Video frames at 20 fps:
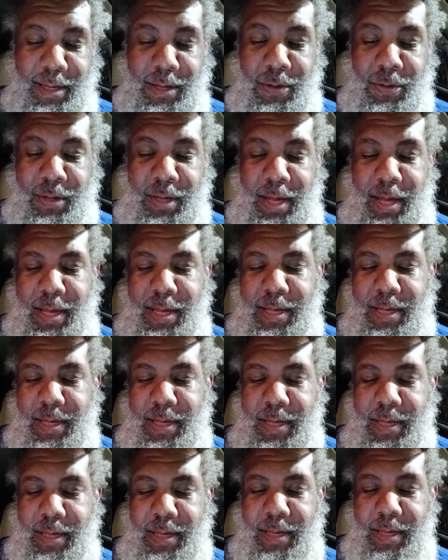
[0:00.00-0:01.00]
Okay?
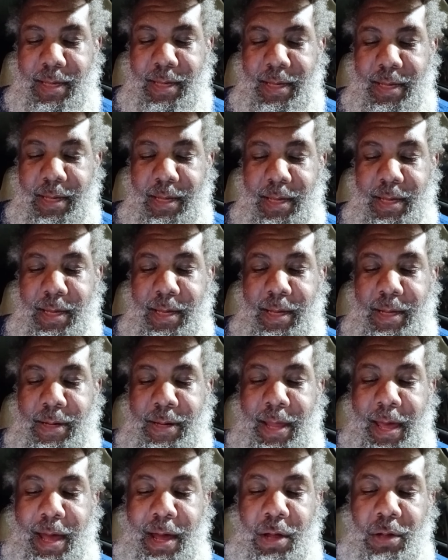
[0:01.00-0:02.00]

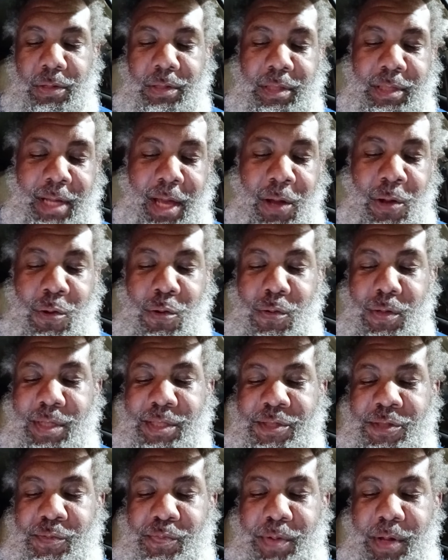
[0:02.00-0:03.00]
Now, Yahuwah's
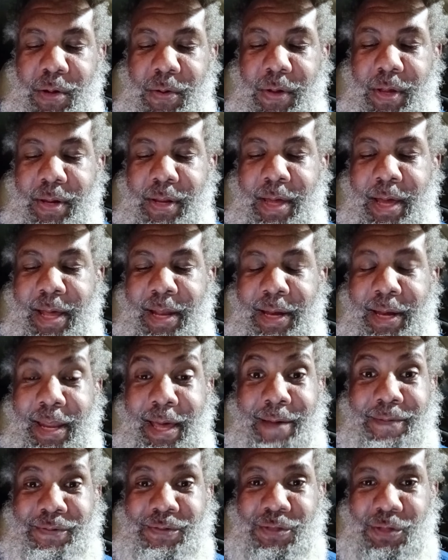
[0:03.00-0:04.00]
spirit had
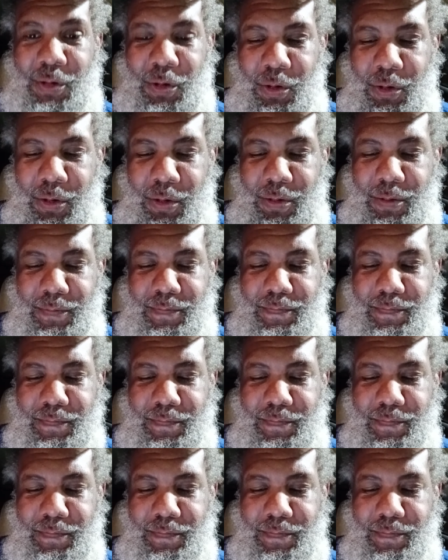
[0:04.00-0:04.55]
left Saul,